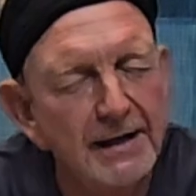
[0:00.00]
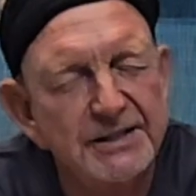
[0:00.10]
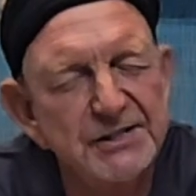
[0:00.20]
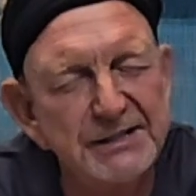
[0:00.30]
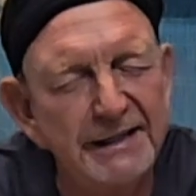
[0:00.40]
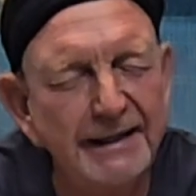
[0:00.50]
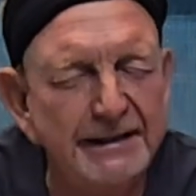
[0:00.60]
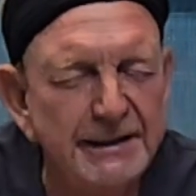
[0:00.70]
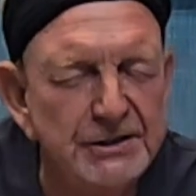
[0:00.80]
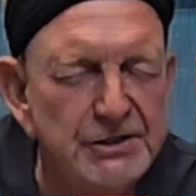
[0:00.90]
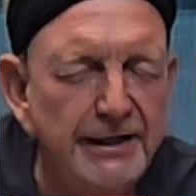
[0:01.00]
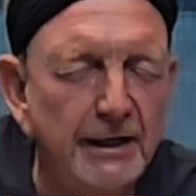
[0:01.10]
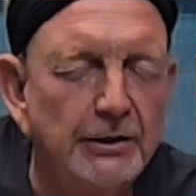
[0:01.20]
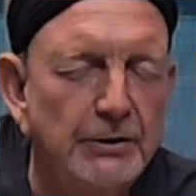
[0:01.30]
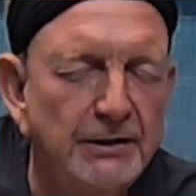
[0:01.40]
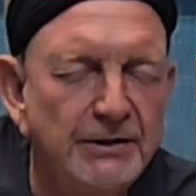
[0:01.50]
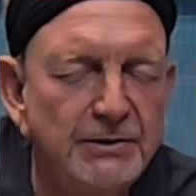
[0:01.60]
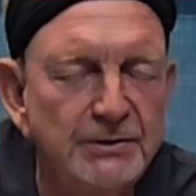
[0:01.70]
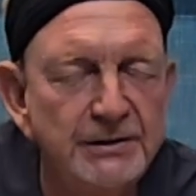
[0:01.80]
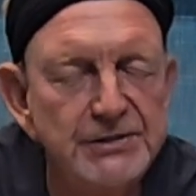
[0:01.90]
Sitting in the chair, you can
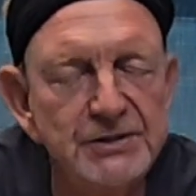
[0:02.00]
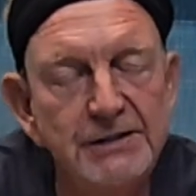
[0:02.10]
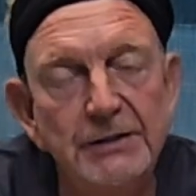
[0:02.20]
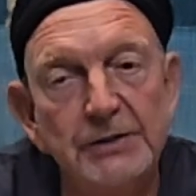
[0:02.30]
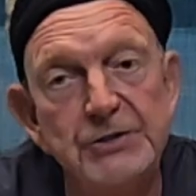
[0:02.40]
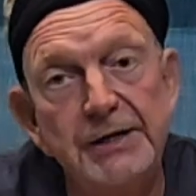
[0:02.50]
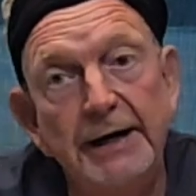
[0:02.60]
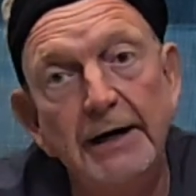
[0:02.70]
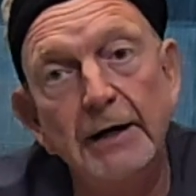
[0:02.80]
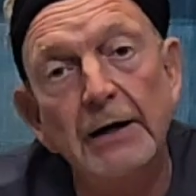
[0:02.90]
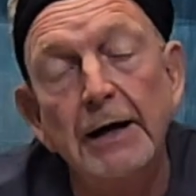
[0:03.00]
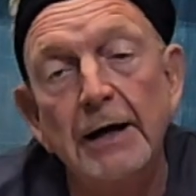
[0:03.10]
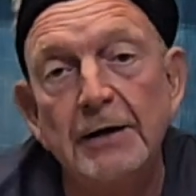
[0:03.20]
do this in your chair